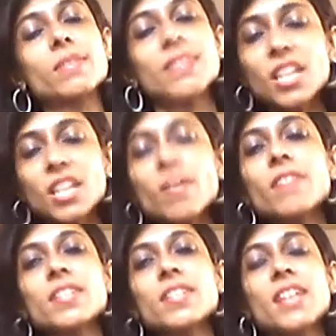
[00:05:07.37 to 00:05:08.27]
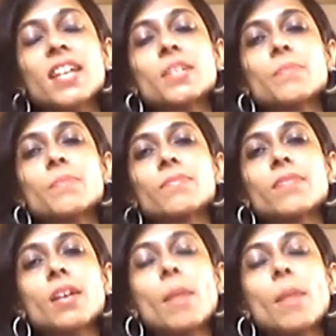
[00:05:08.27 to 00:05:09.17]
That's why we said
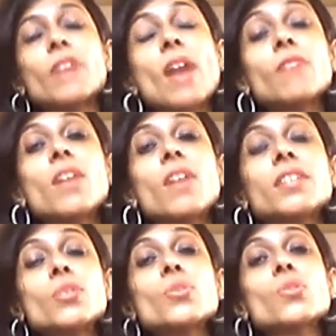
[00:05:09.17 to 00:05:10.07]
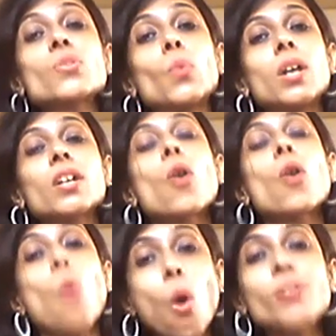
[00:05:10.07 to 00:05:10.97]
my grandfather used to work
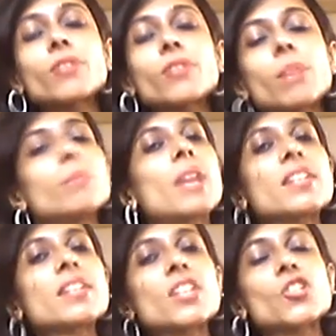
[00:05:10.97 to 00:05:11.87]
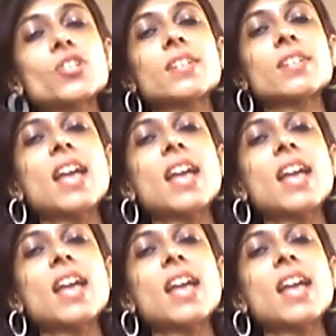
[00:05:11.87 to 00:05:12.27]
on a rubber plantation